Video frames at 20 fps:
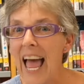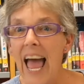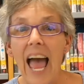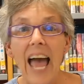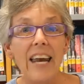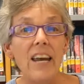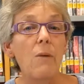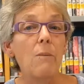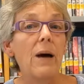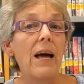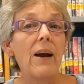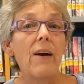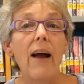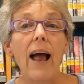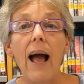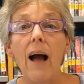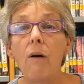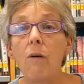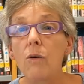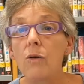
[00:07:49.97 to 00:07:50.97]
And no matter
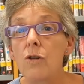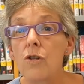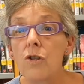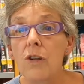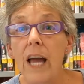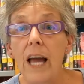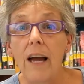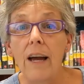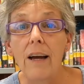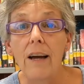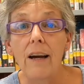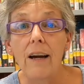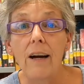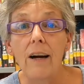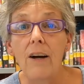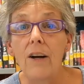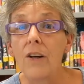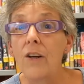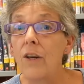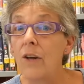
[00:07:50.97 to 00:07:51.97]
how old you get,
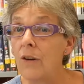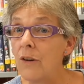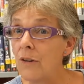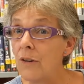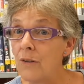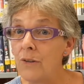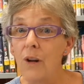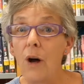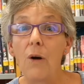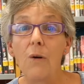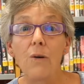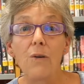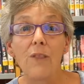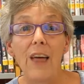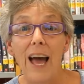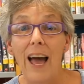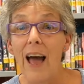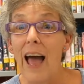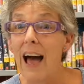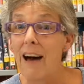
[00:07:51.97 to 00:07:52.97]
you'll know
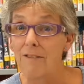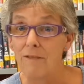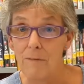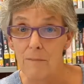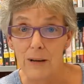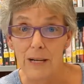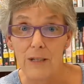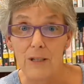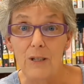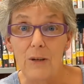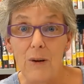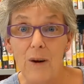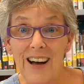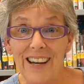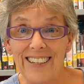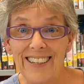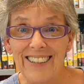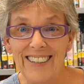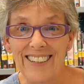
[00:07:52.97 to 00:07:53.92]
that alphabet song.